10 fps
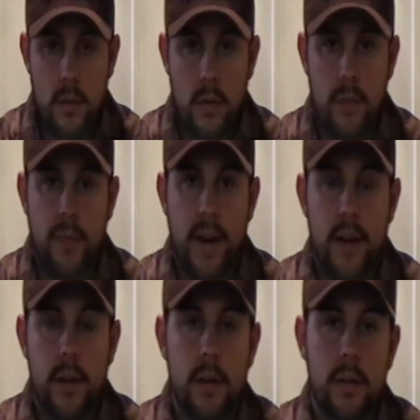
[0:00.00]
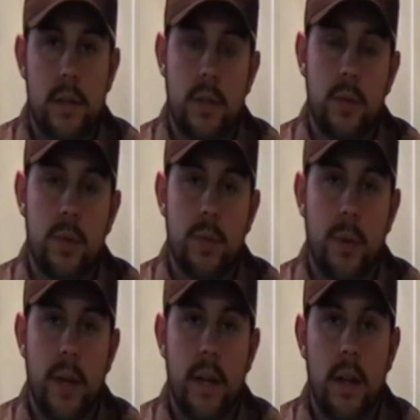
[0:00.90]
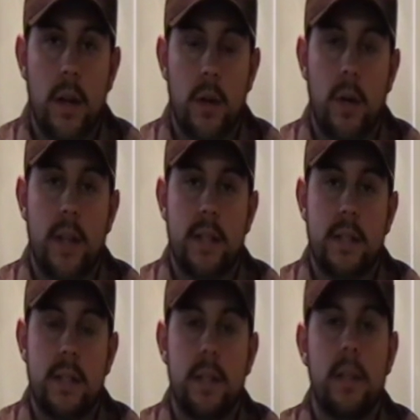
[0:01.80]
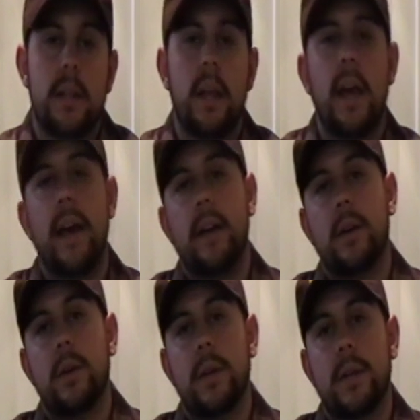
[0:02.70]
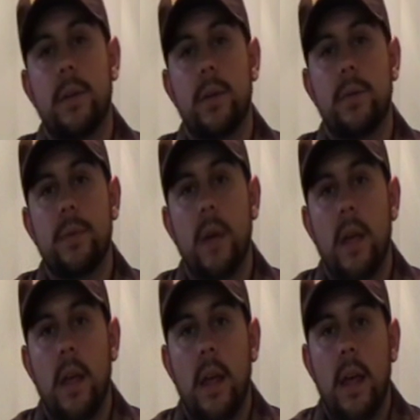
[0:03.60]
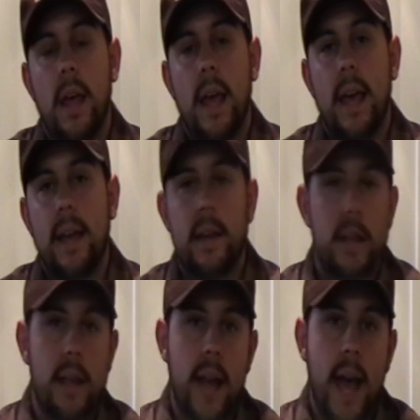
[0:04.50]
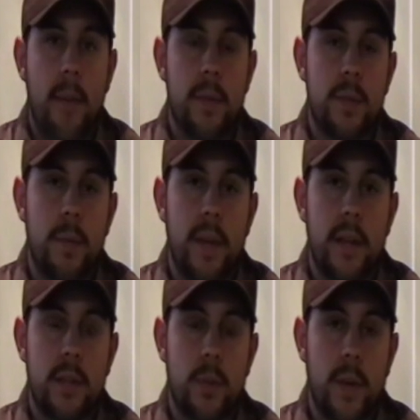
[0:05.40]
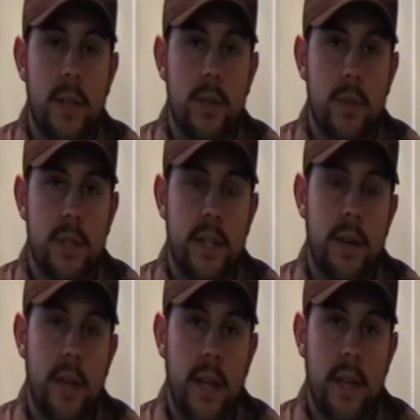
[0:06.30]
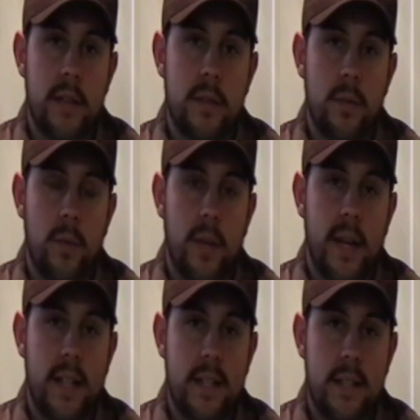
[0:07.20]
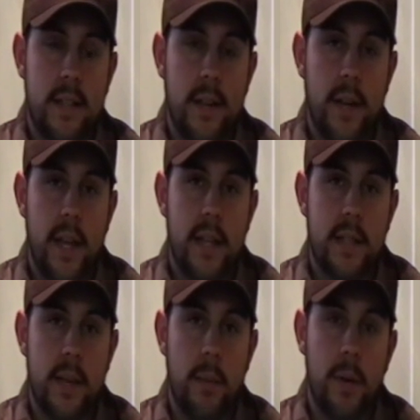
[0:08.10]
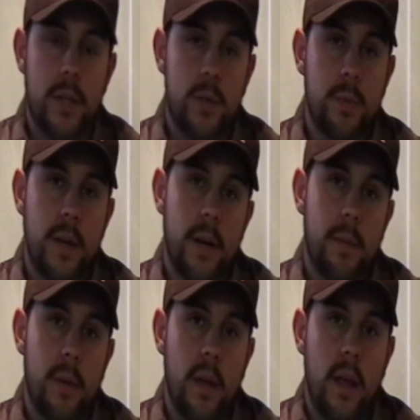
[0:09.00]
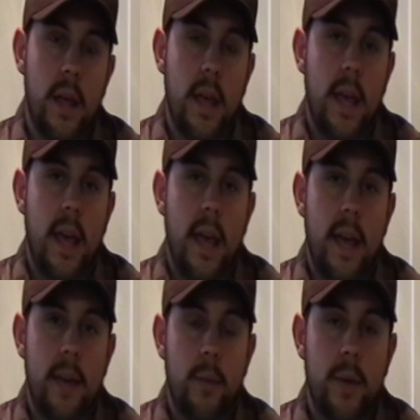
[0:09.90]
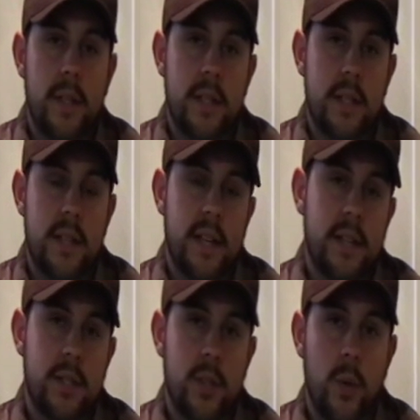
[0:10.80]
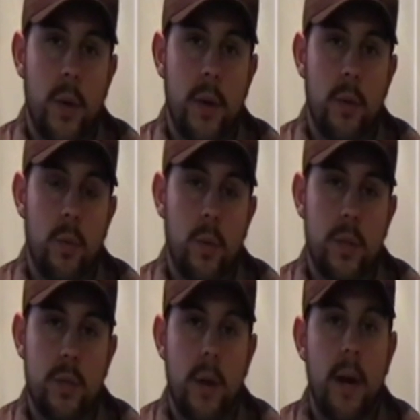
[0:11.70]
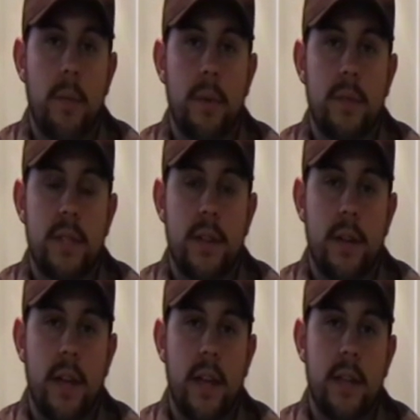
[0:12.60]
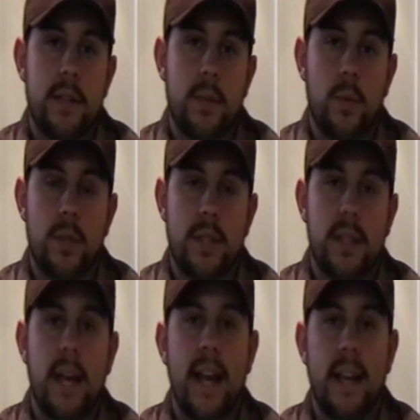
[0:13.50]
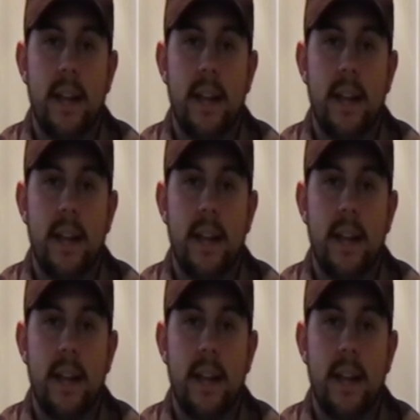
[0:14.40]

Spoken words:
The fire soon spread across the ceiling at Coconut Grove, and it happened to make its way to a staircase. When it got to the staircase, it mushroomed up and it went to the 2nd story, which right above the staircase was the dining